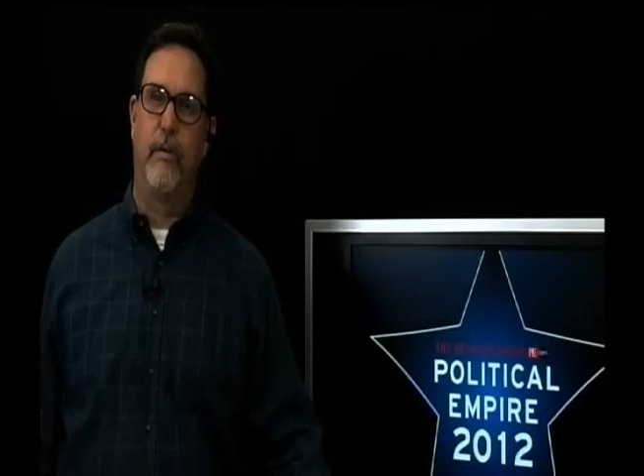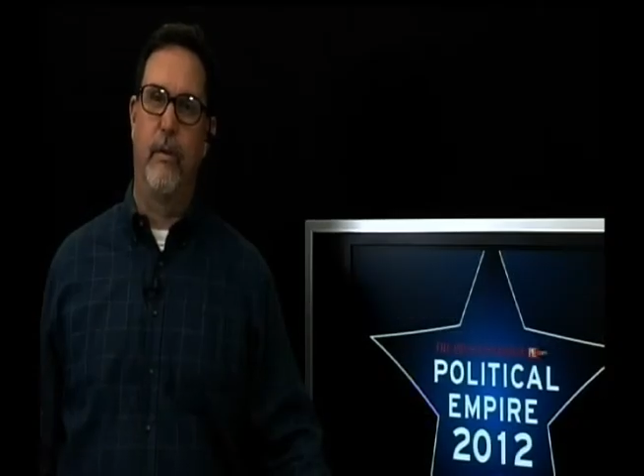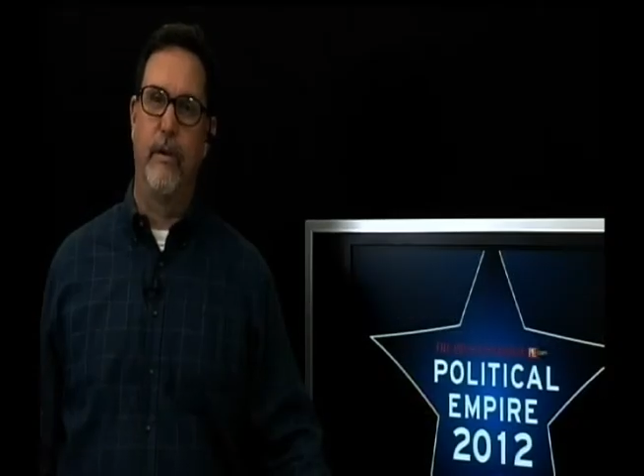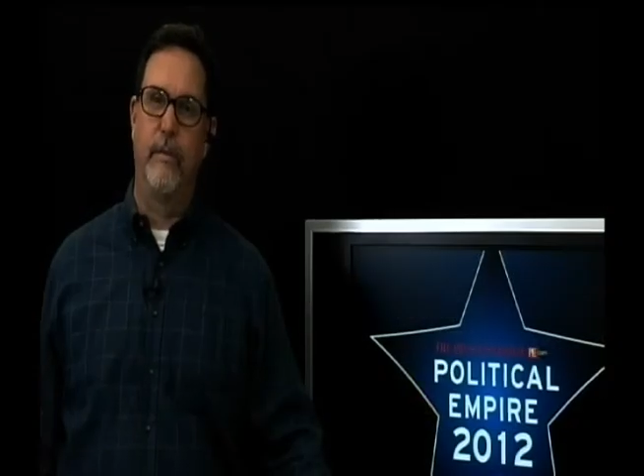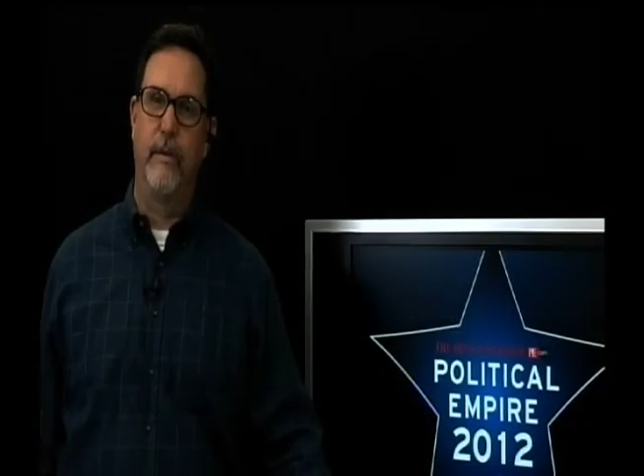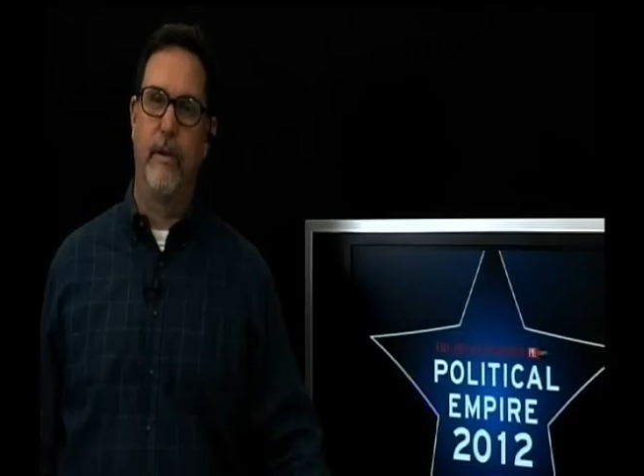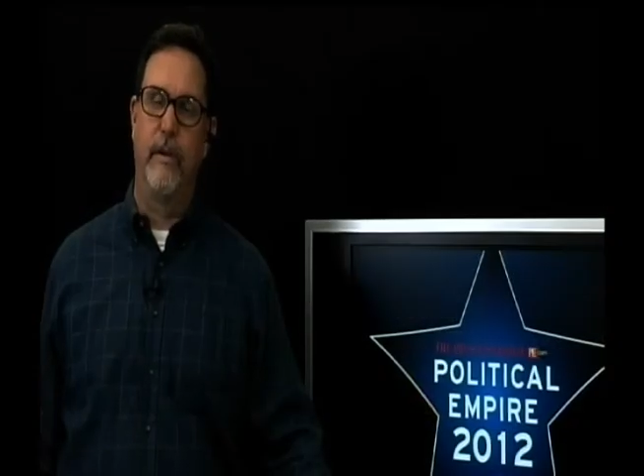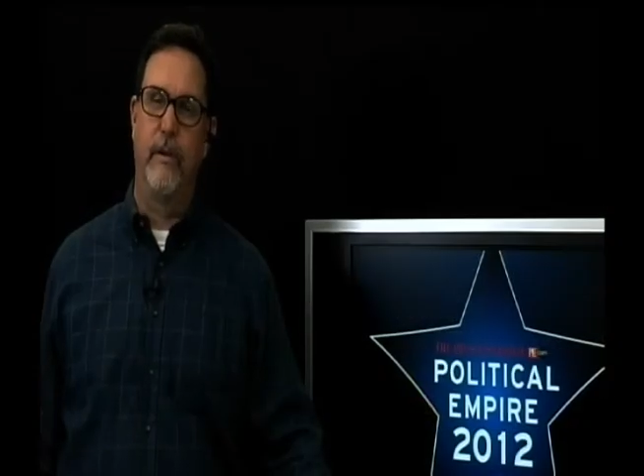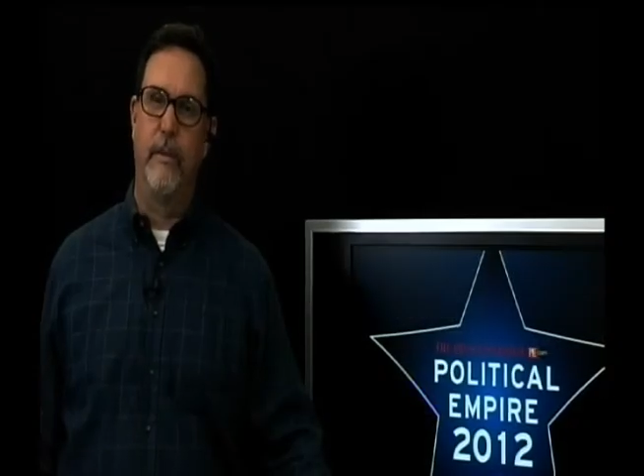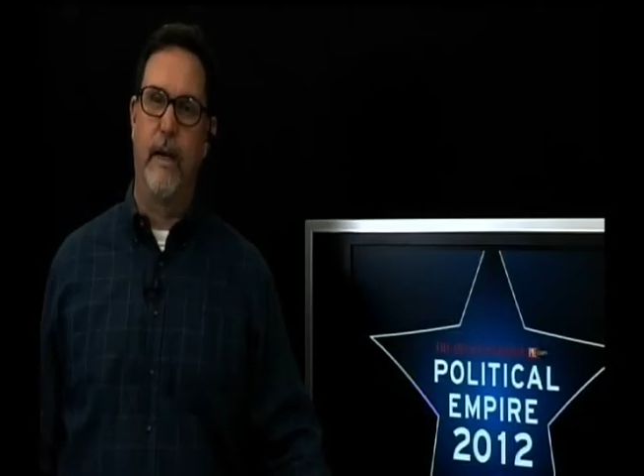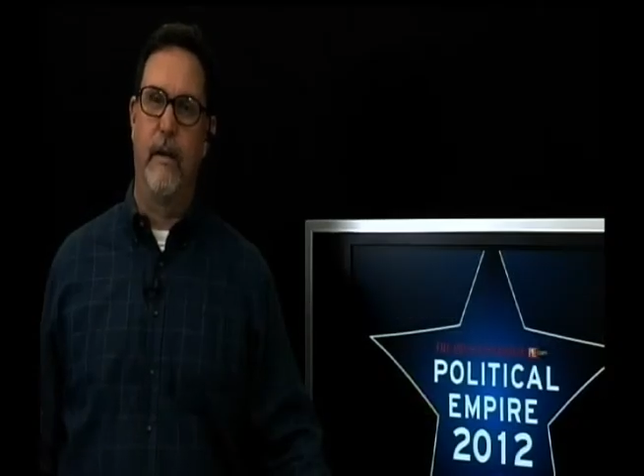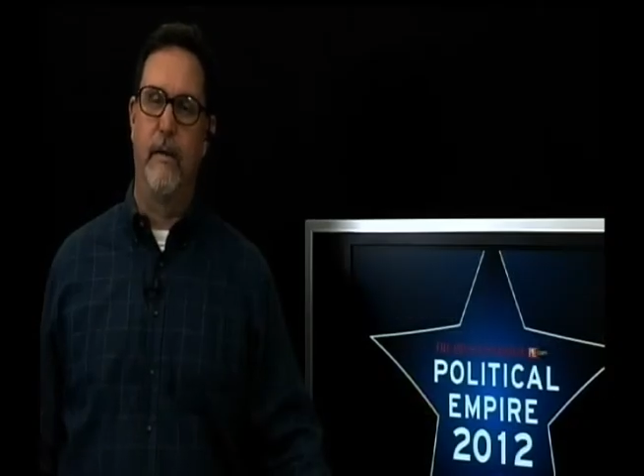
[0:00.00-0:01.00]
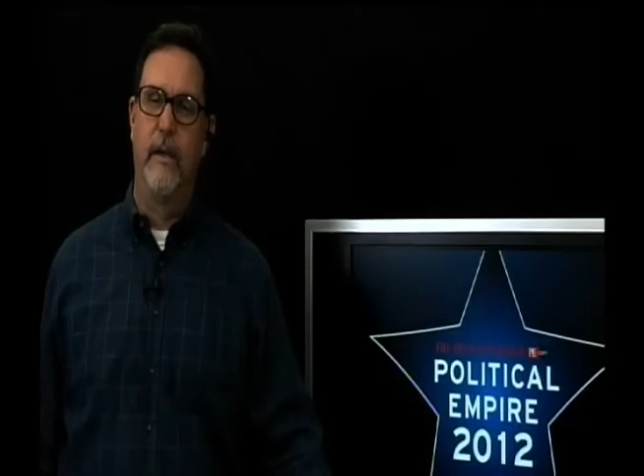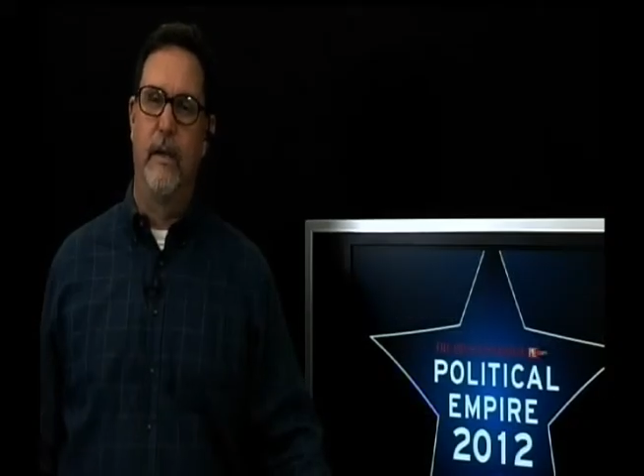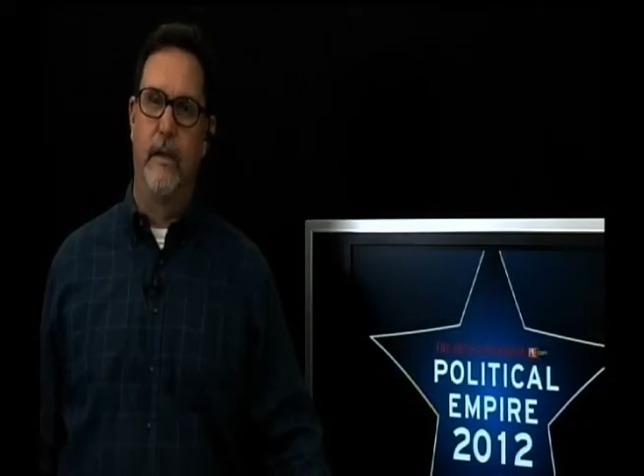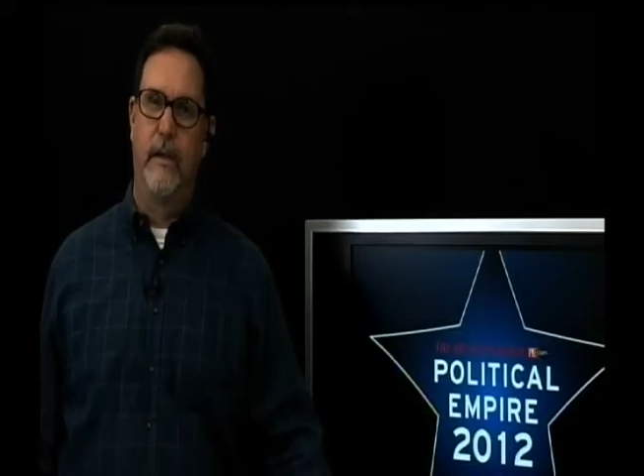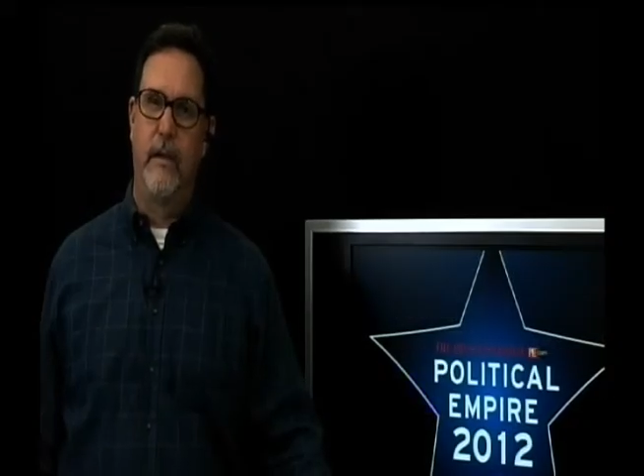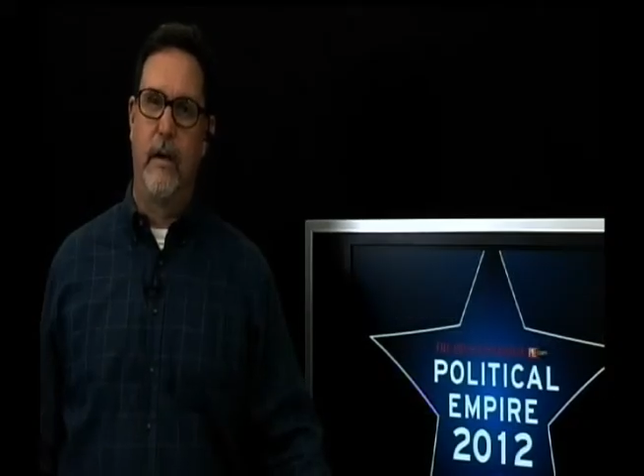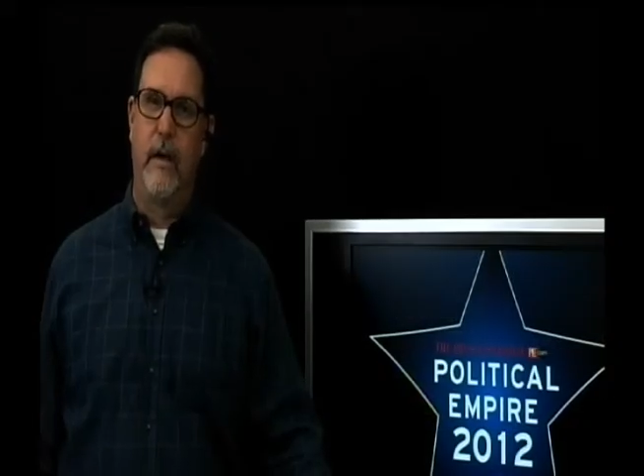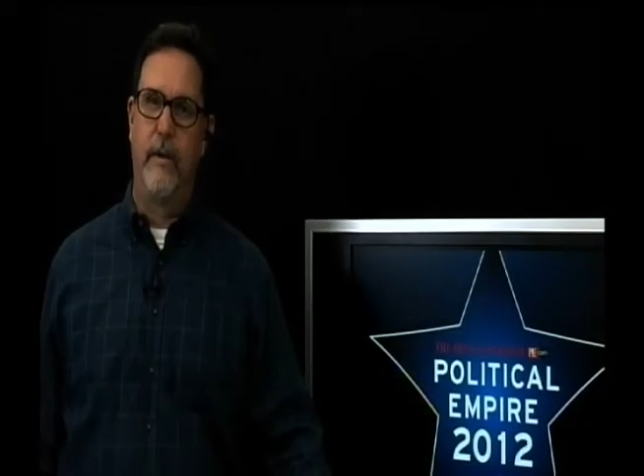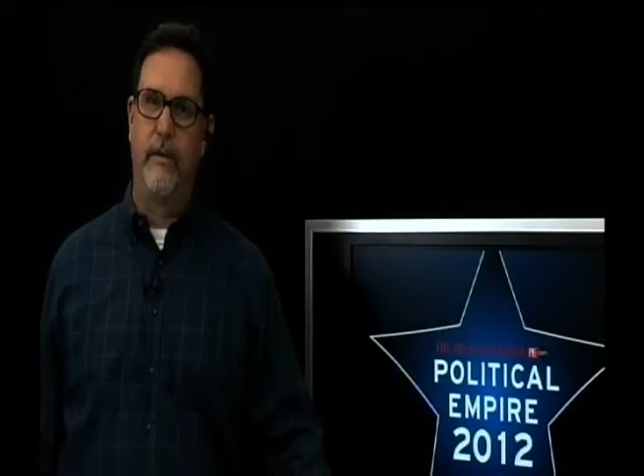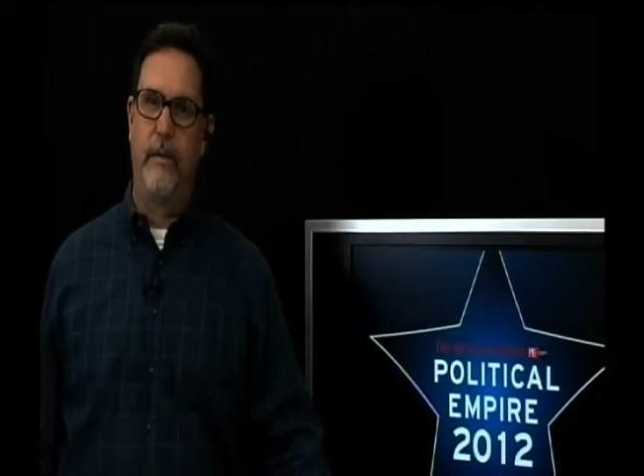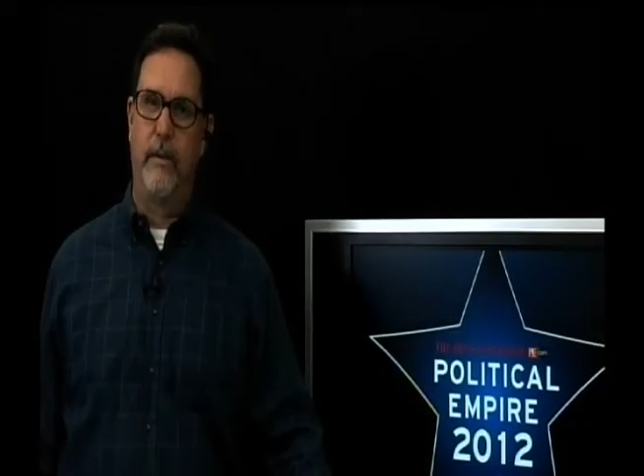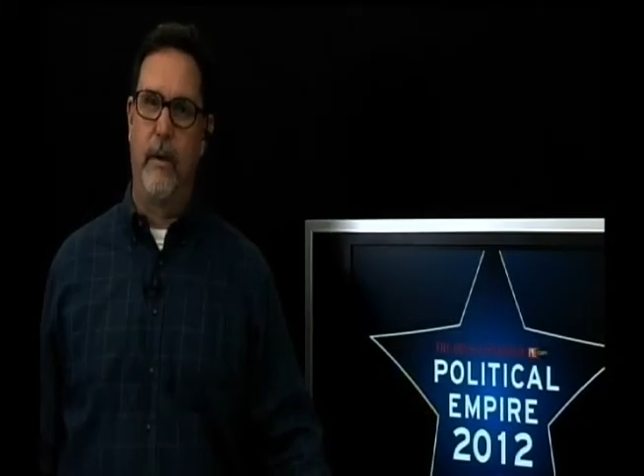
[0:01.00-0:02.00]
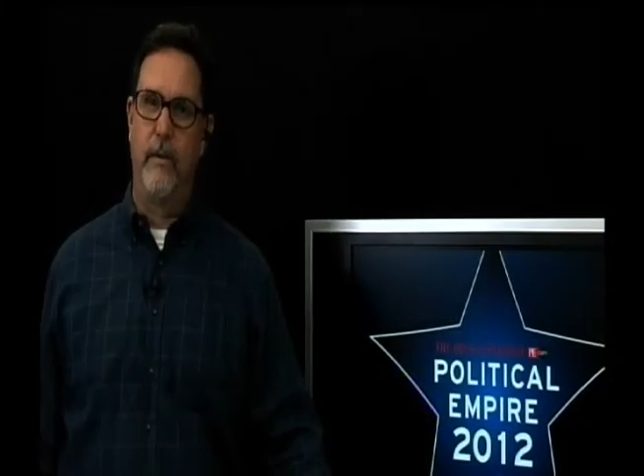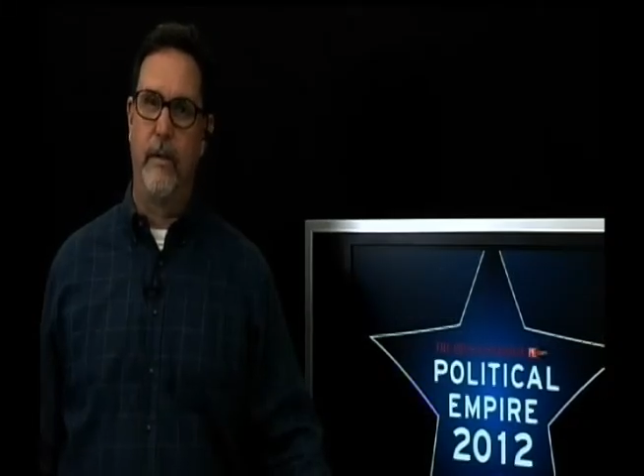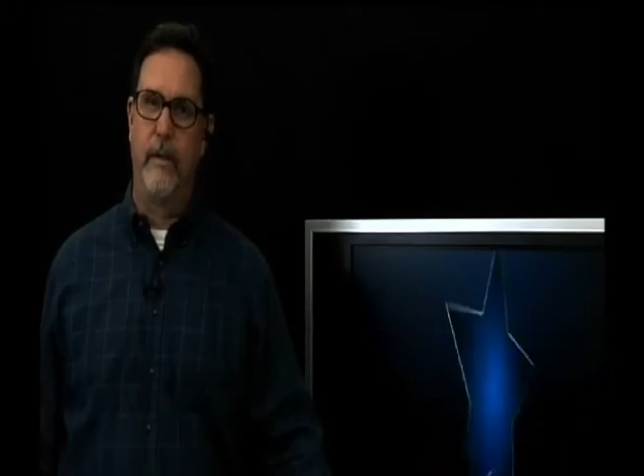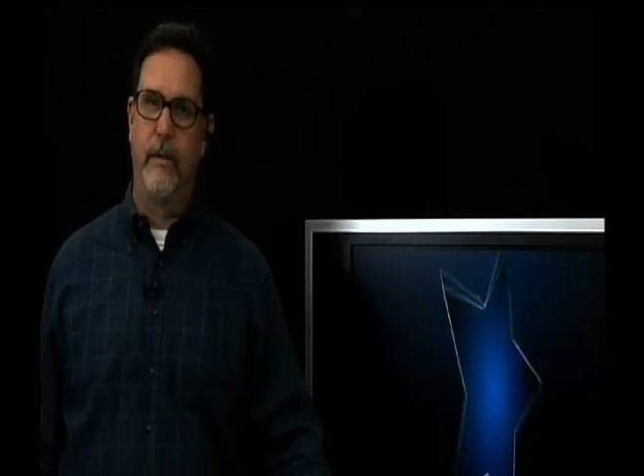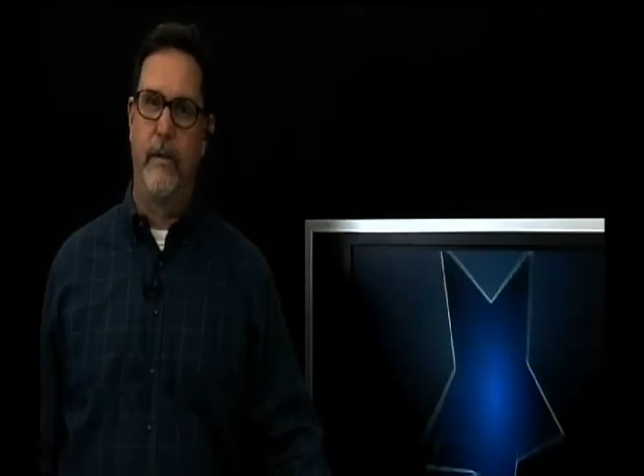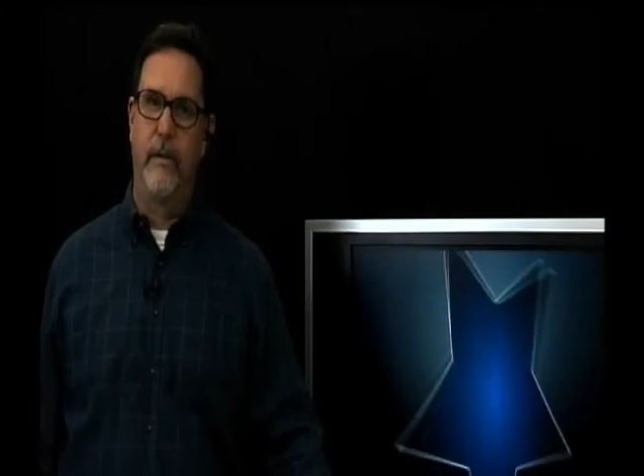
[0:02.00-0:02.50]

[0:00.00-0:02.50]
Horseman about Takano's opponent,